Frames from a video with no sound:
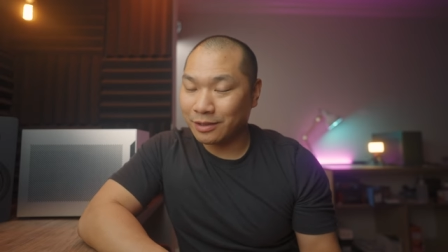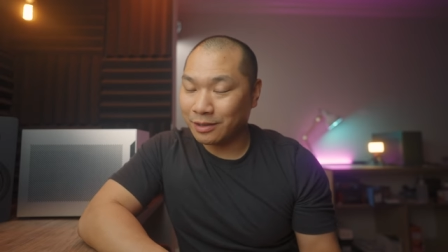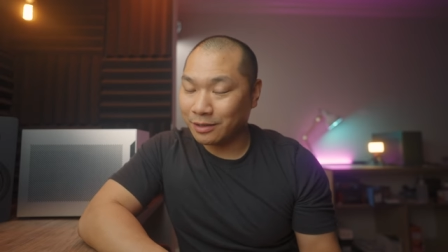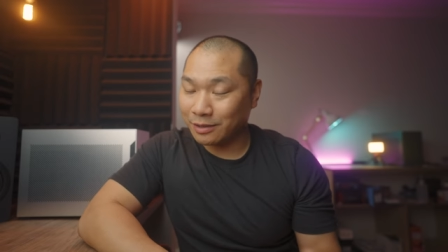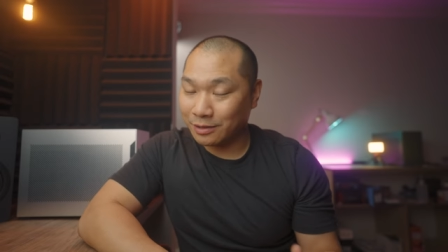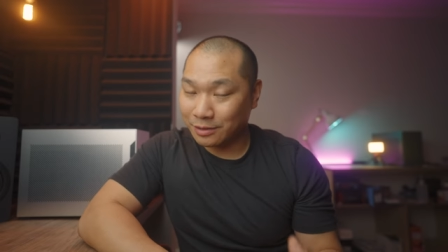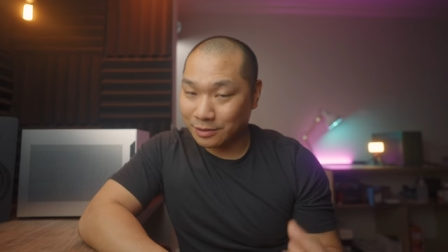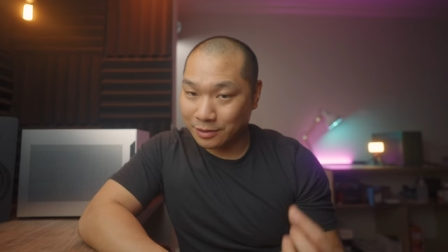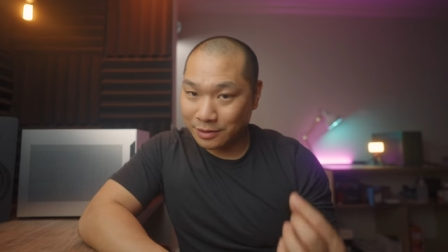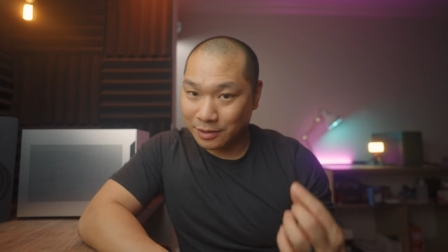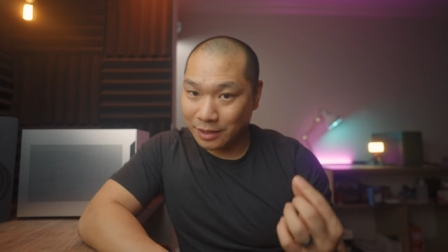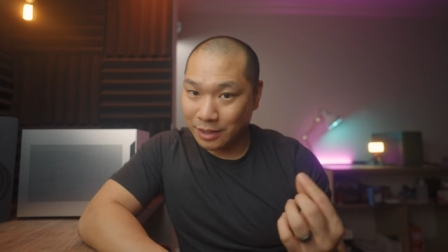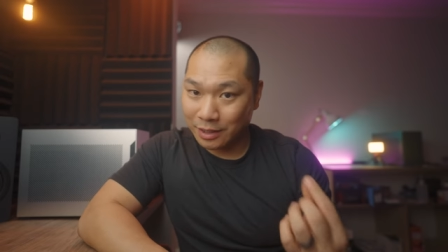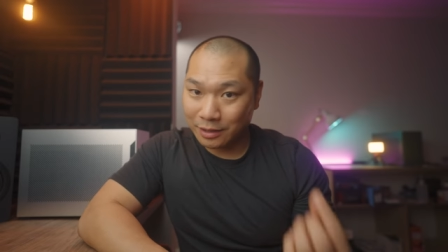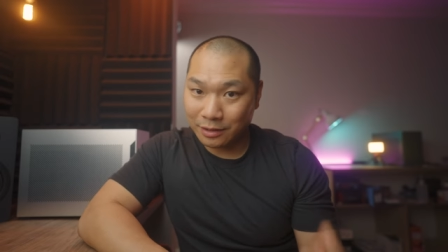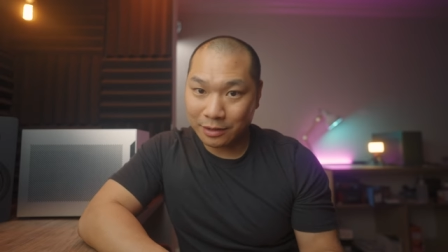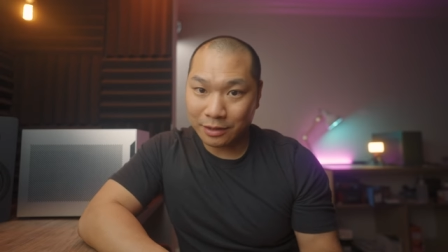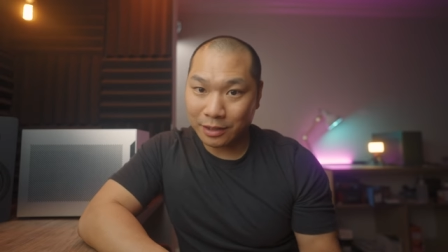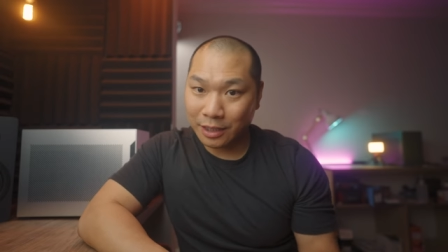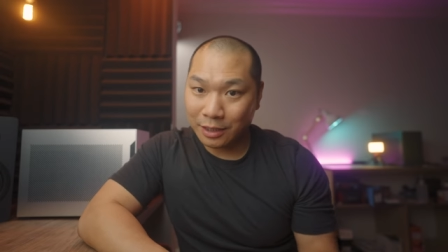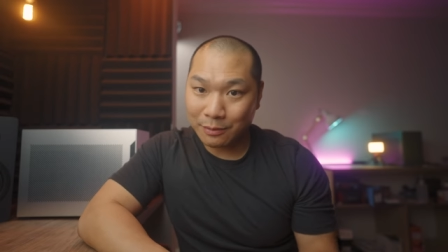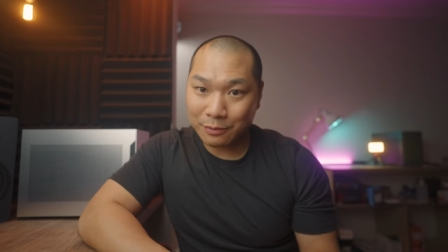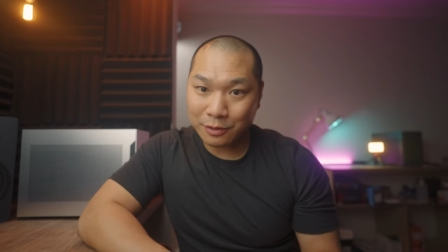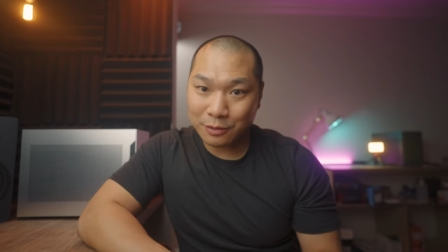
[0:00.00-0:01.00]
is that
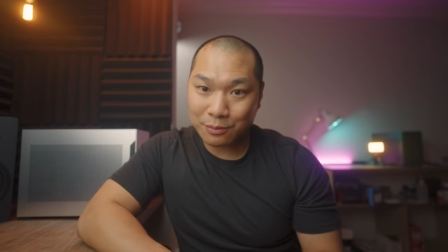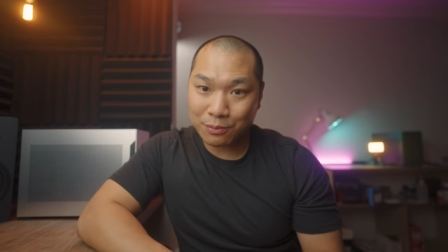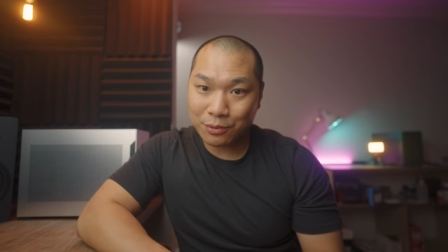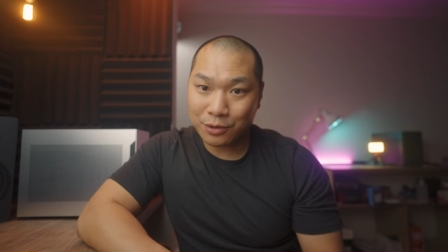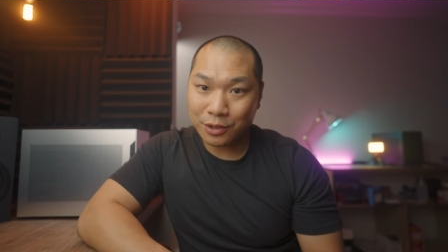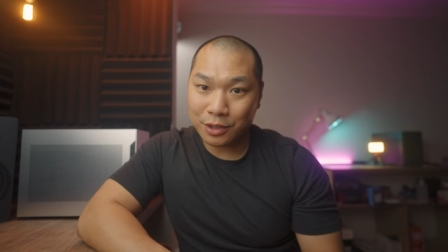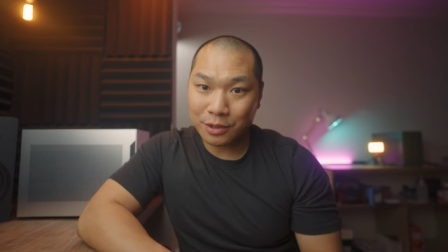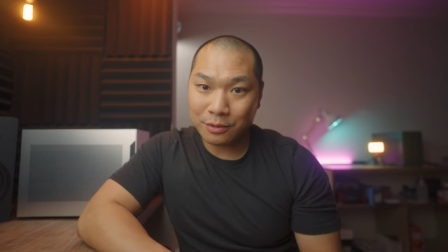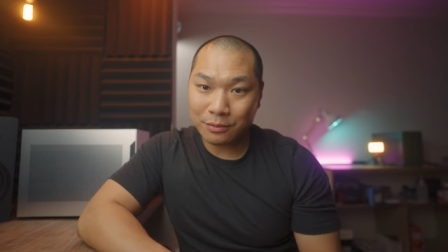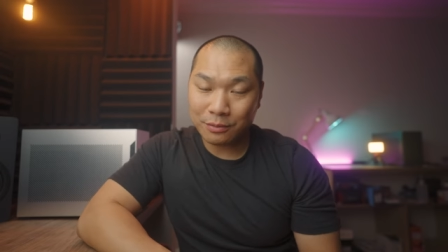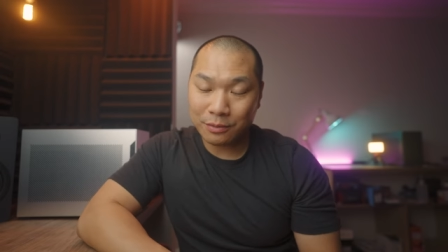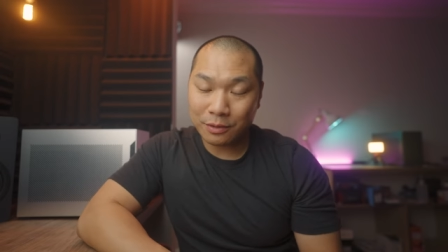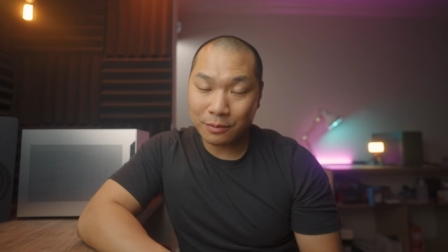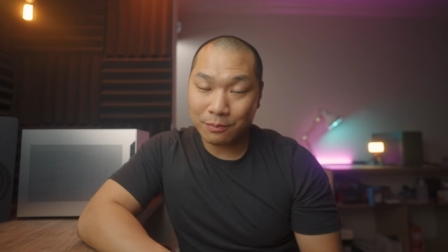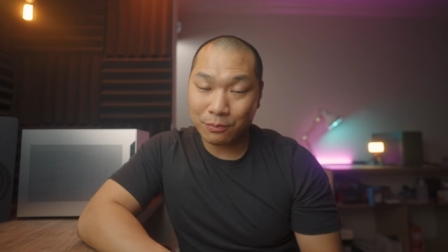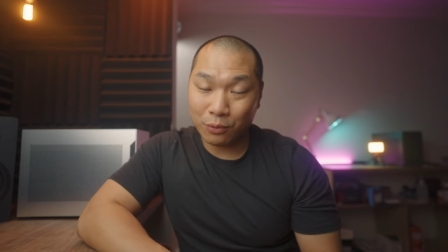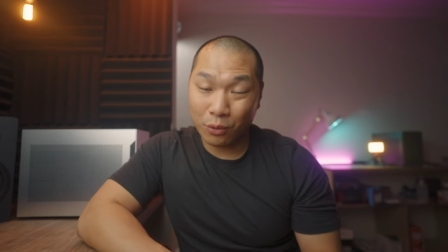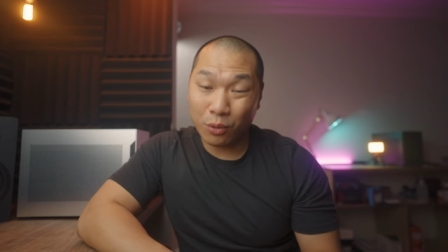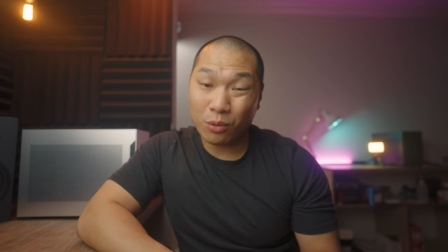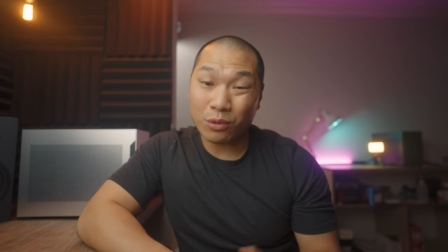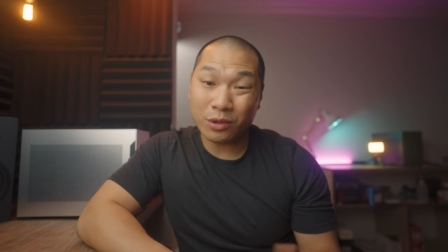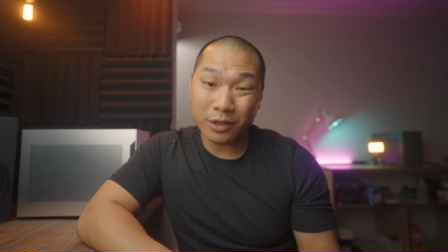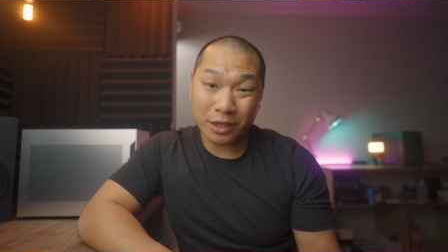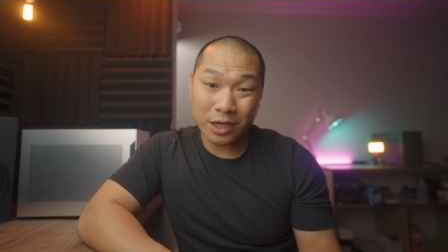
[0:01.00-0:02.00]
the game is pretty
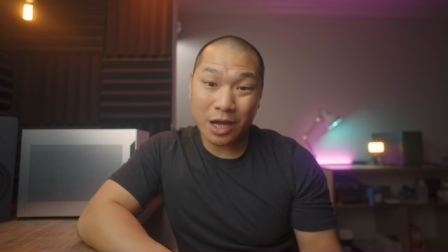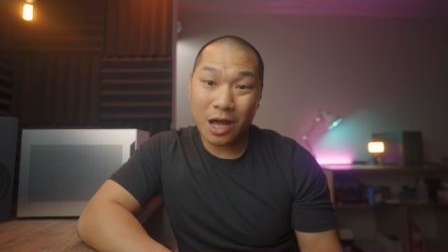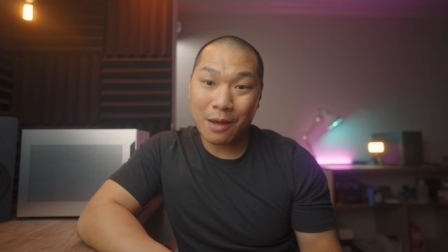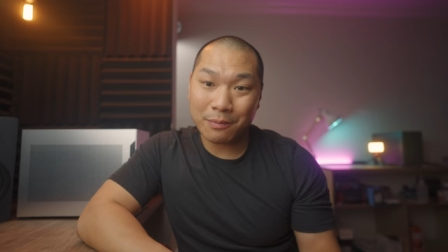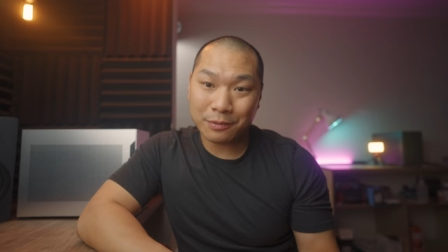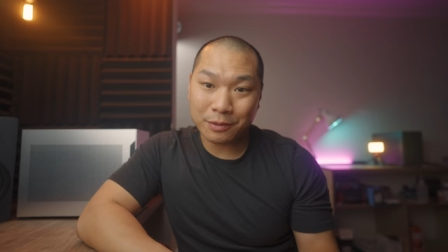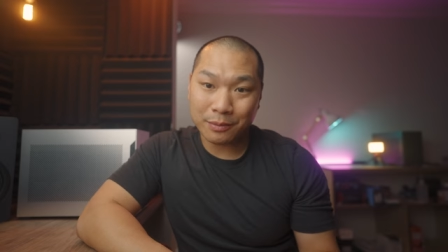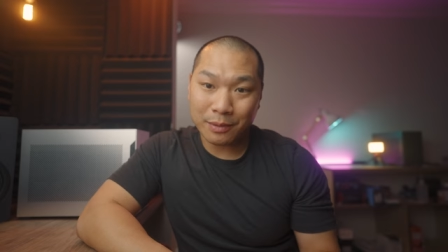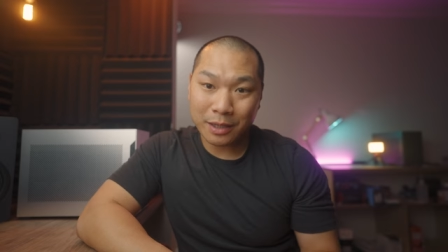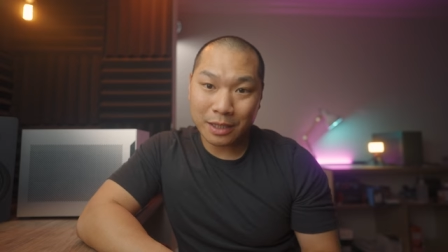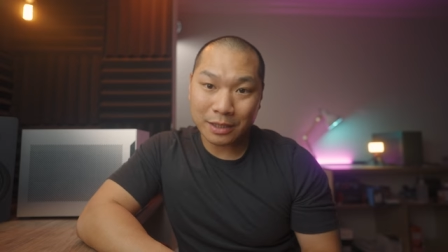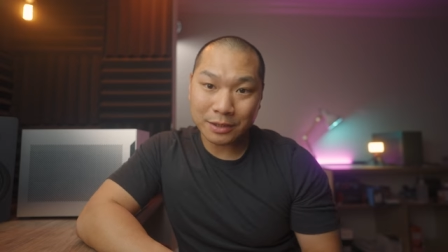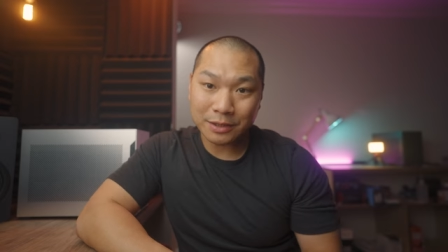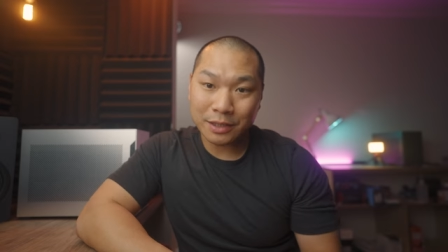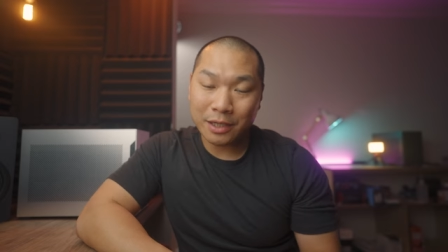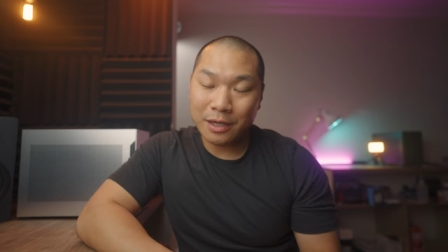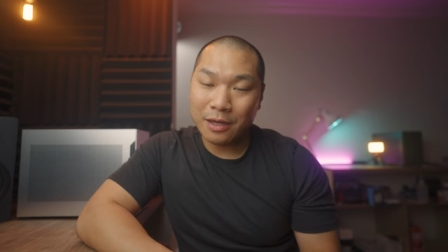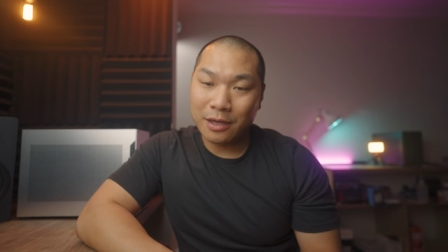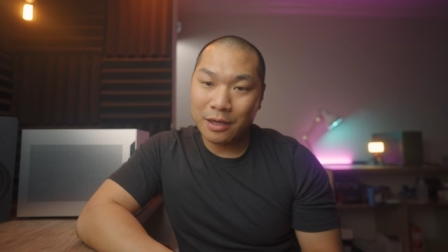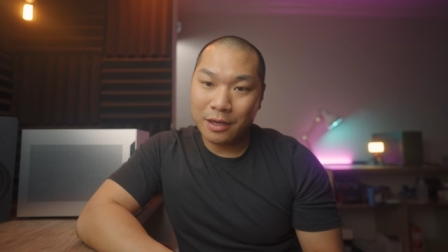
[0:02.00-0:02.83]
poorly optimized